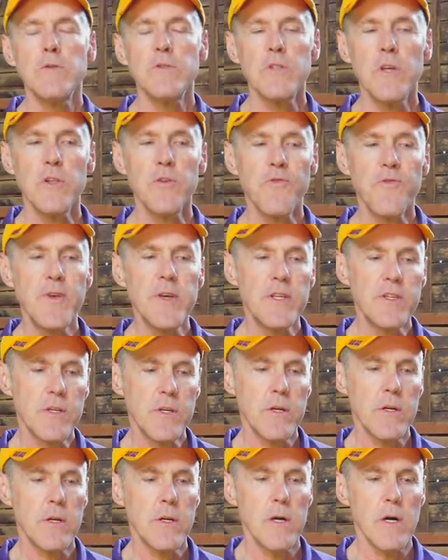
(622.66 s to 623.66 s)
So another
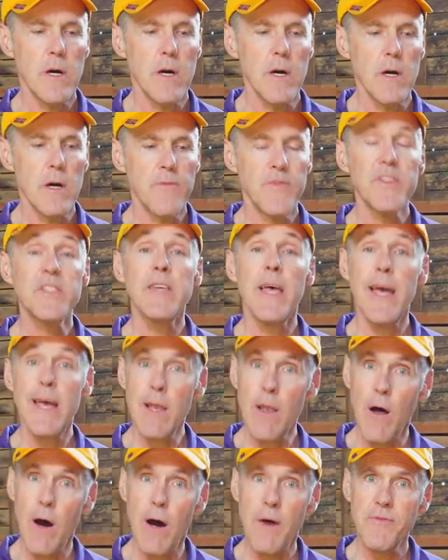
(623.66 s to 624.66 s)
feature of this
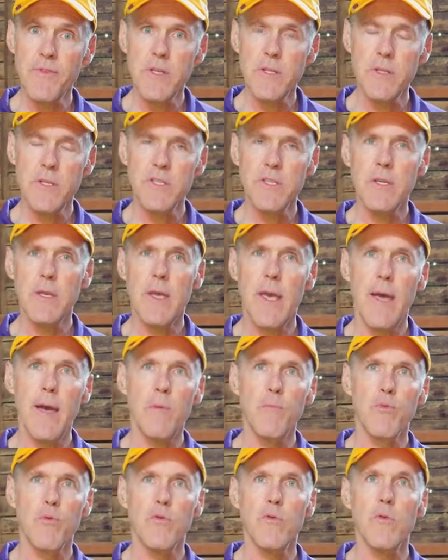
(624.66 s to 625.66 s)
hayloft and this
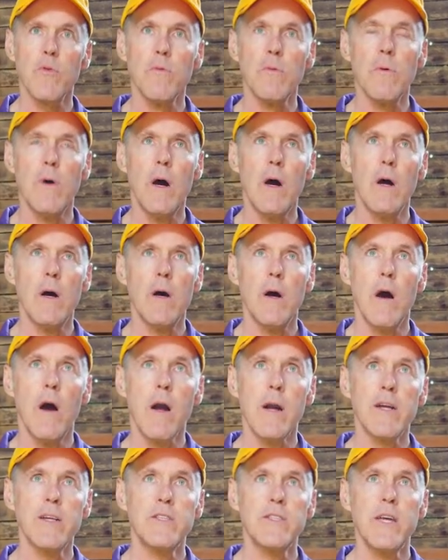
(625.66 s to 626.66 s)
gambrel
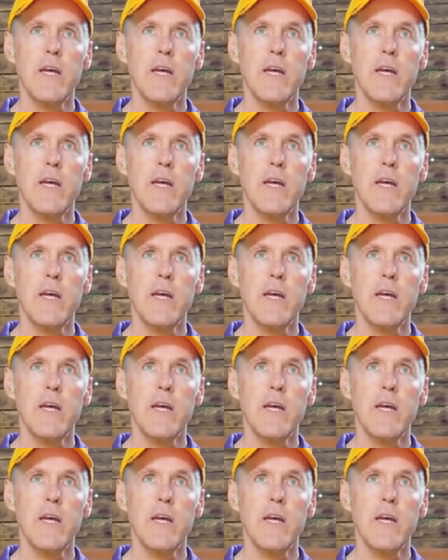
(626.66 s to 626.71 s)
uh,